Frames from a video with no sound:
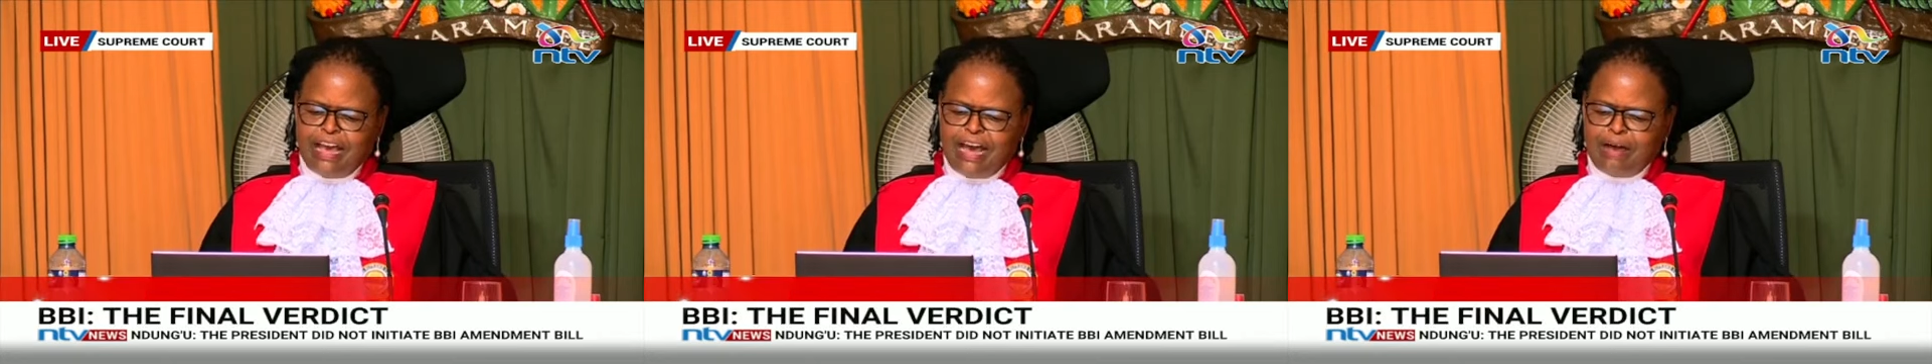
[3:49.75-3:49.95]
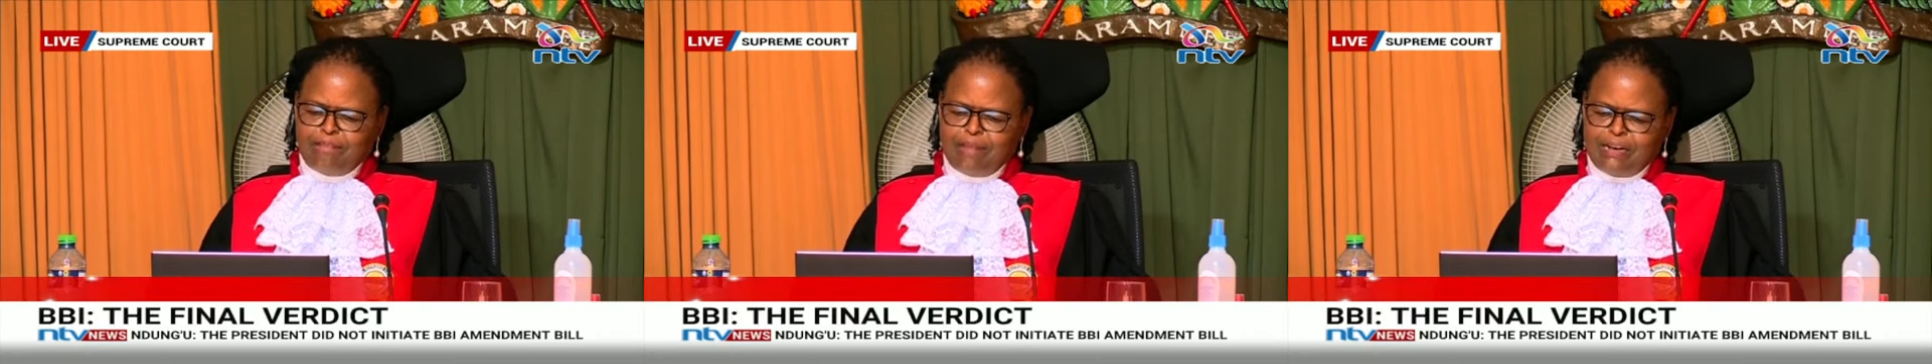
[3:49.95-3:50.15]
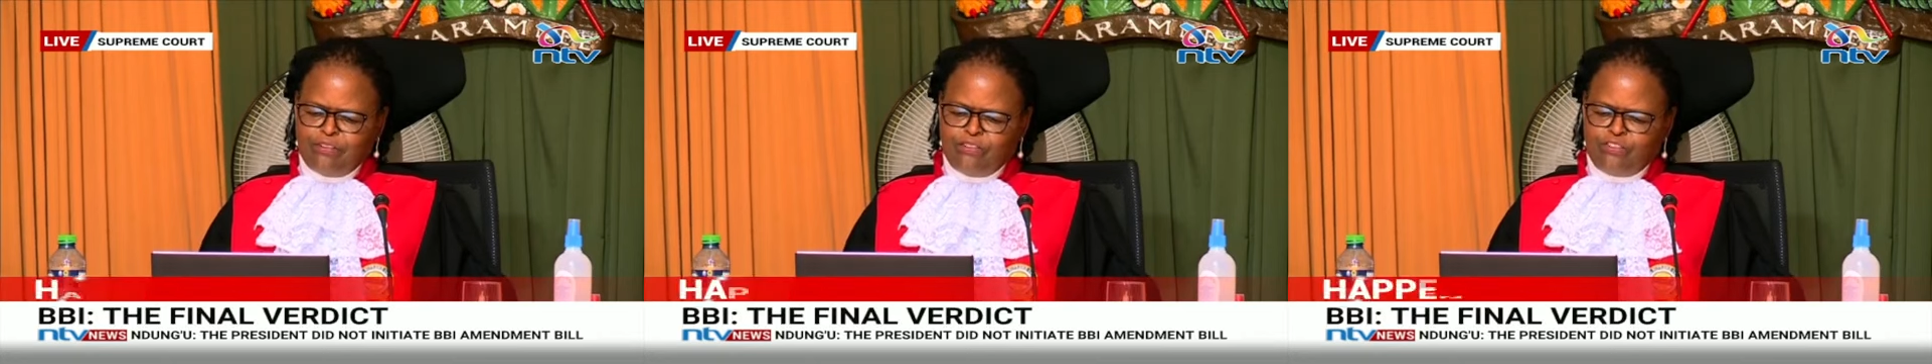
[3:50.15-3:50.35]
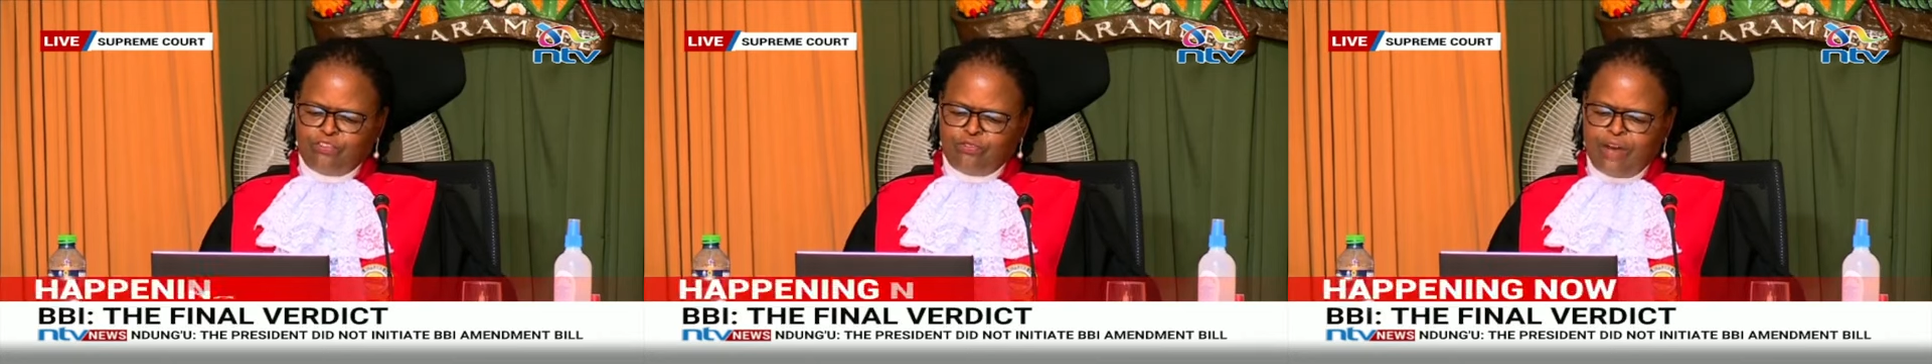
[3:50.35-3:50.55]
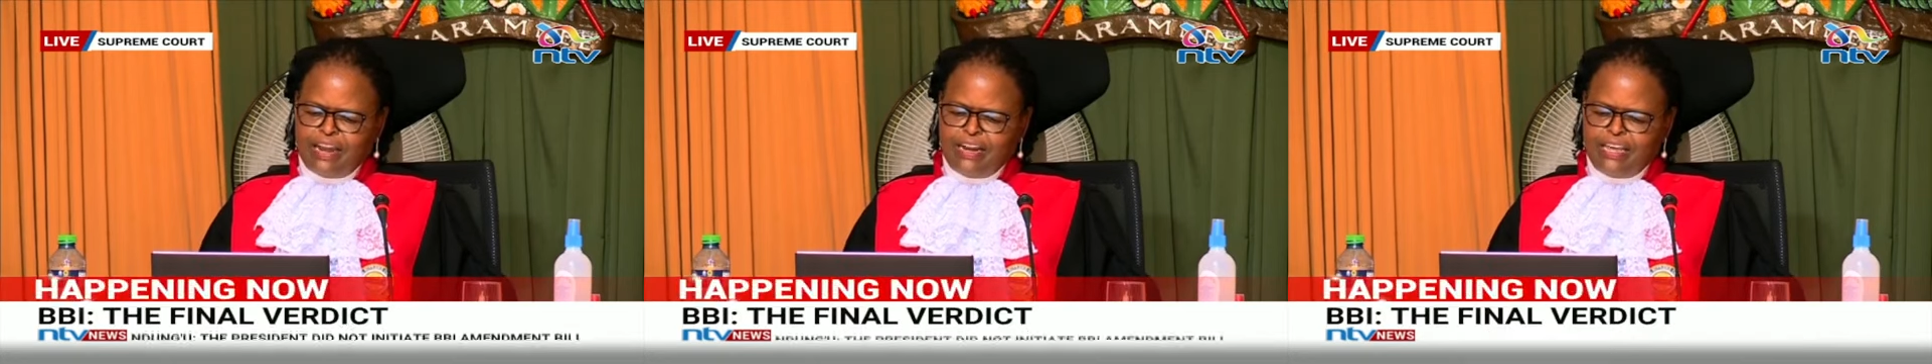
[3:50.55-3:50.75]
amounts
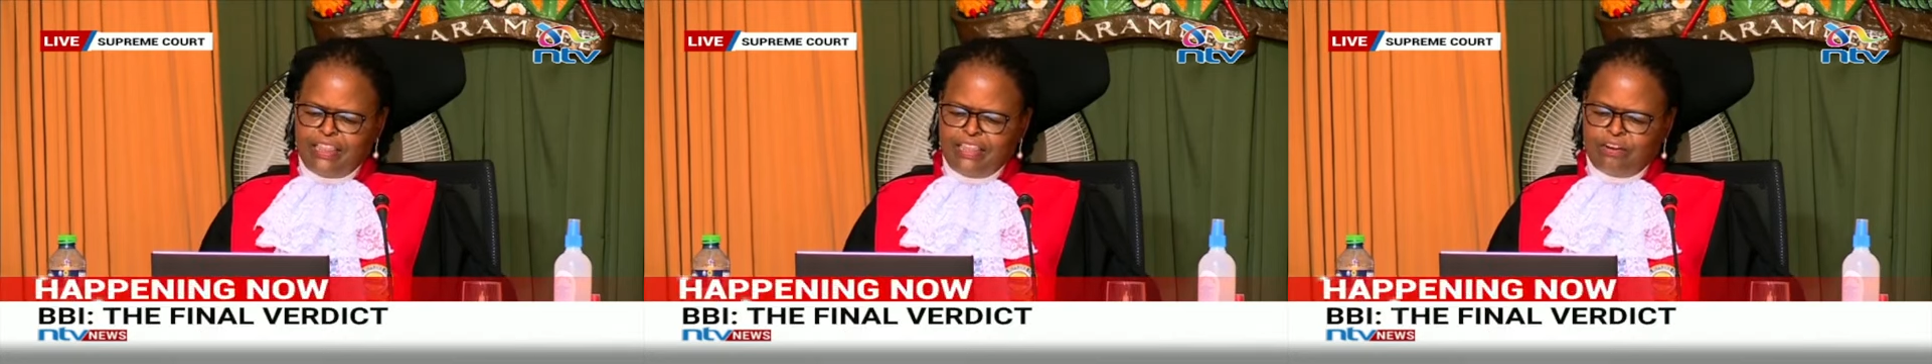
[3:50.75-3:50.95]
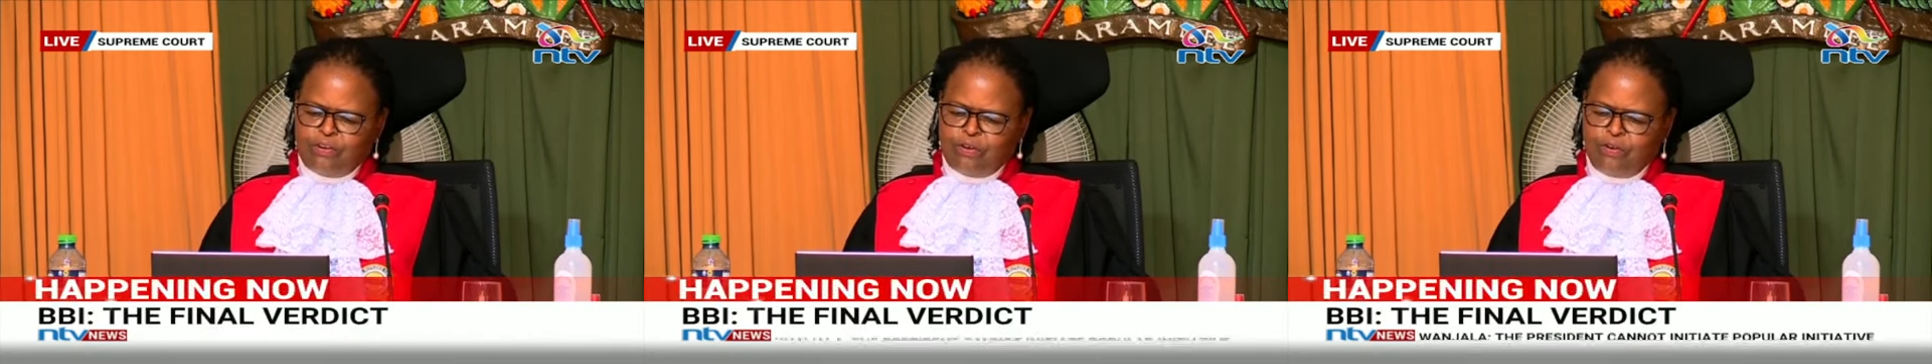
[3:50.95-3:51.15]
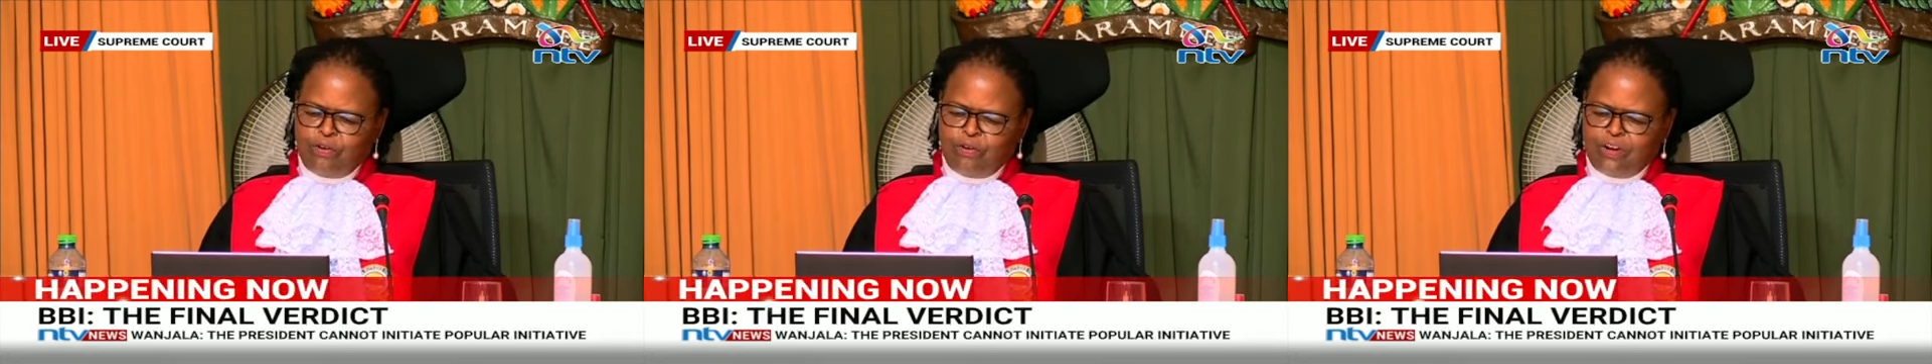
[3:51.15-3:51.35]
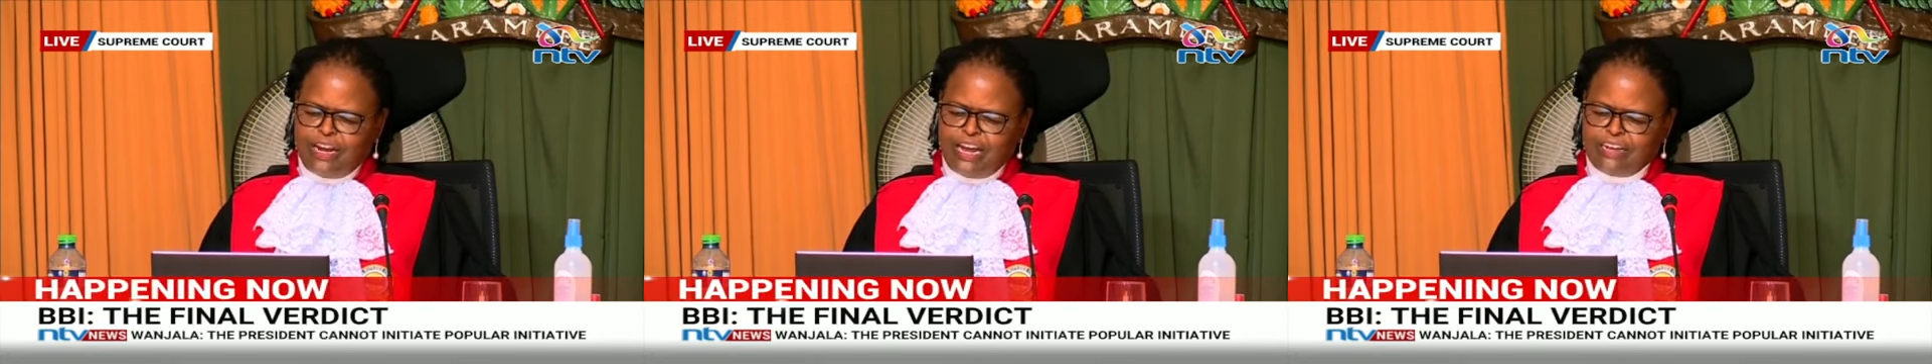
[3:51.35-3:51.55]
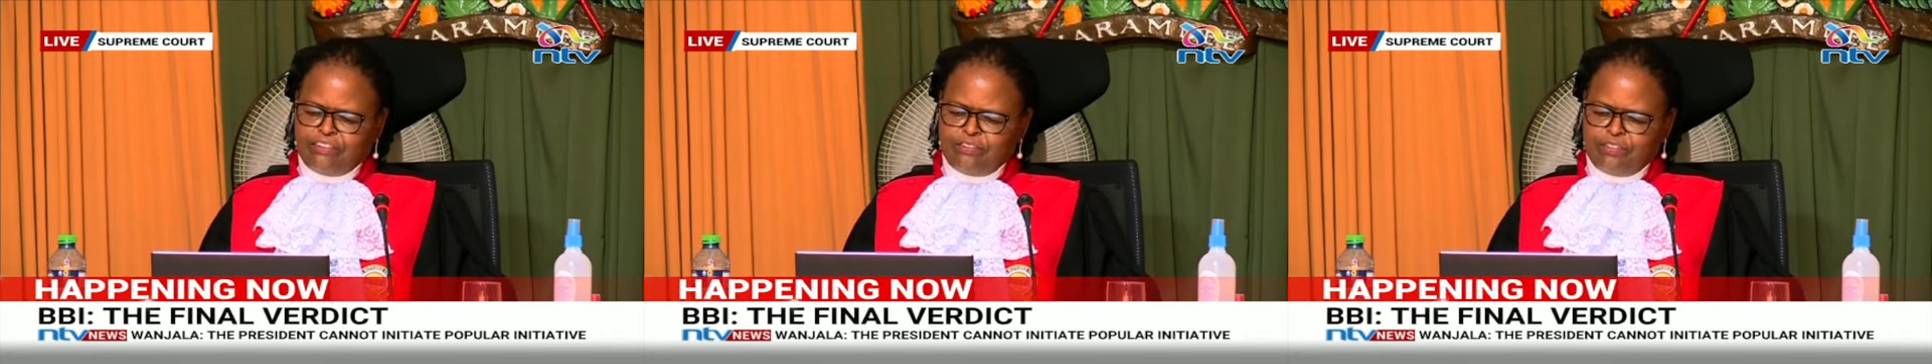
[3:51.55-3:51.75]
to unethical conduct